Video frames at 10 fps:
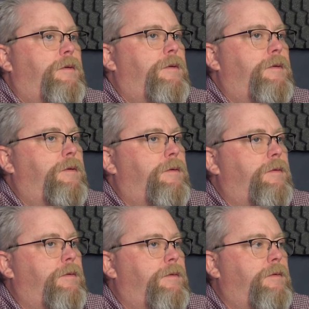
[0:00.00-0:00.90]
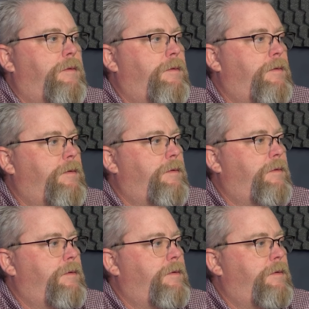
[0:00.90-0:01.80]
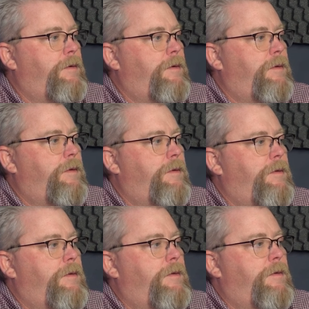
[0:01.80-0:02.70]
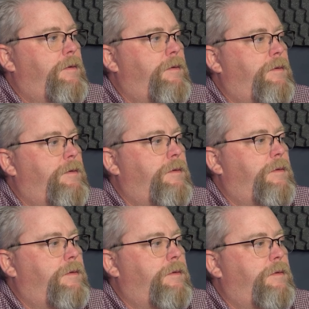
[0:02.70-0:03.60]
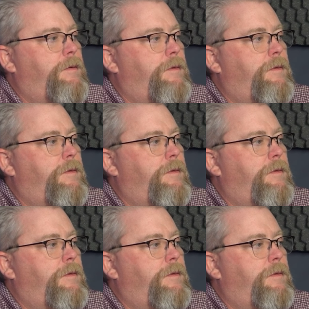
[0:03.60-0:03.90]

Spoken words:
[no speech]